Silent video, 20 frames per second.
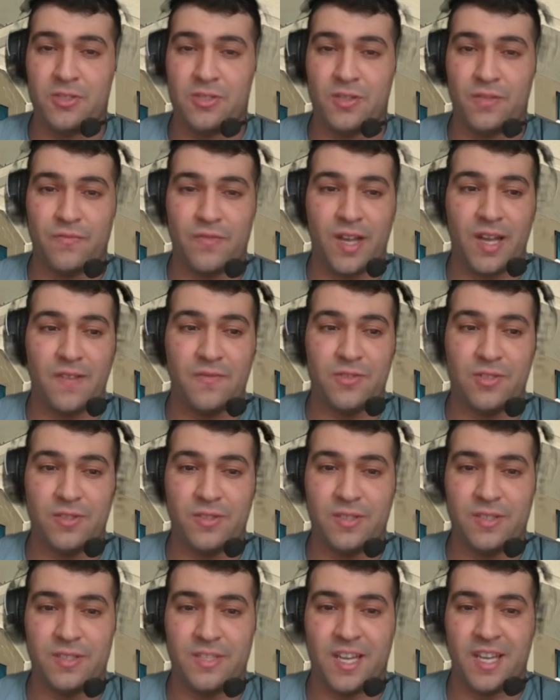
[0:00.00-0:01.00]
to survive
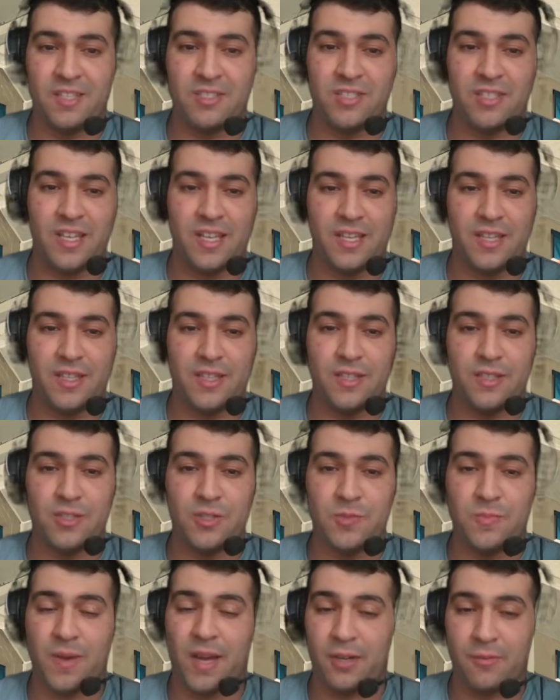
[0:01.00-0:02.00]
certain attacks like the
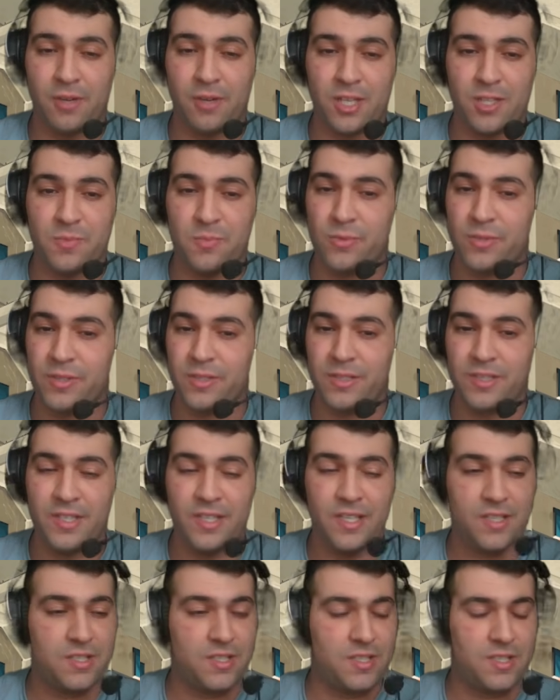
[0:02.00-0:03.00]
Spider Wasp Warrior
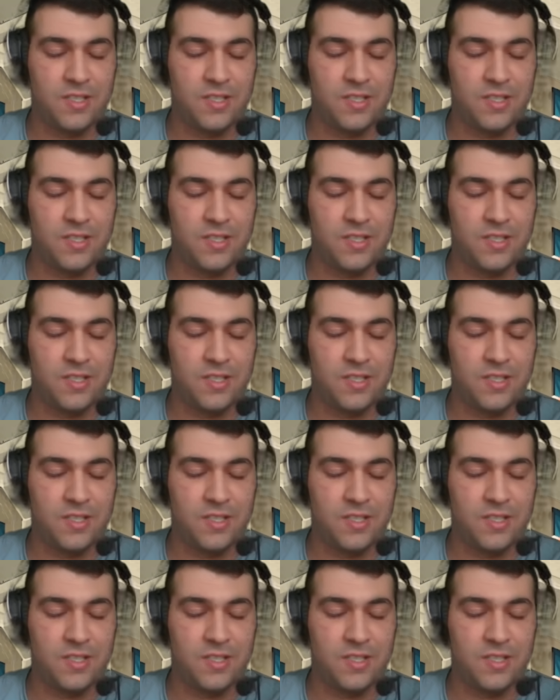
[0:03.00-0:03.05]
hits.